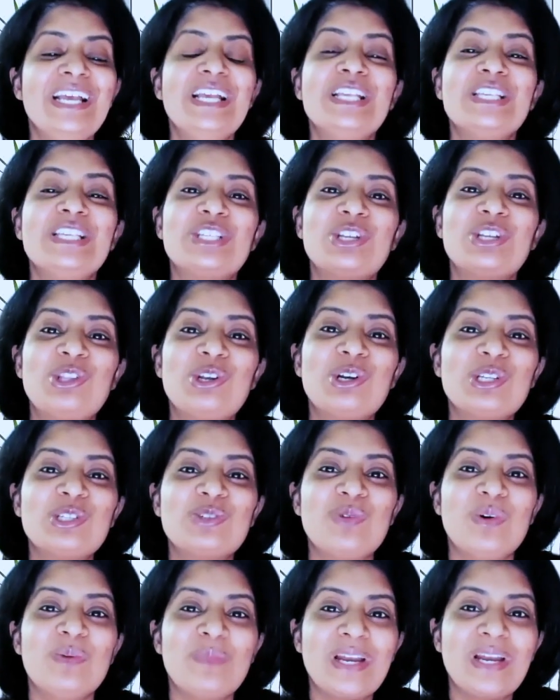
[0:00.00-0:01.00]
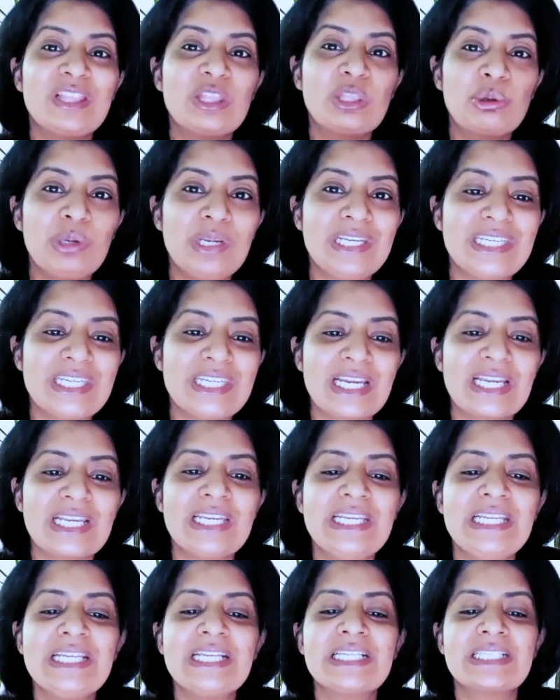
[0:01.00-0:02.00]
So those were my three
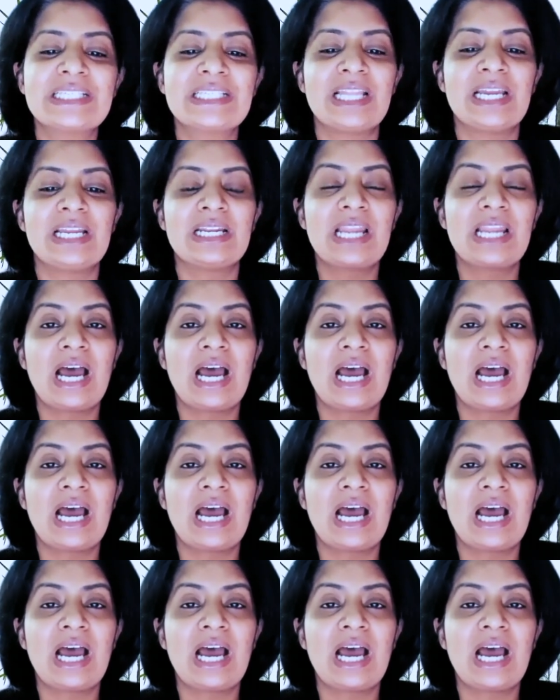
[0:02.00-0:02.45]
techniques that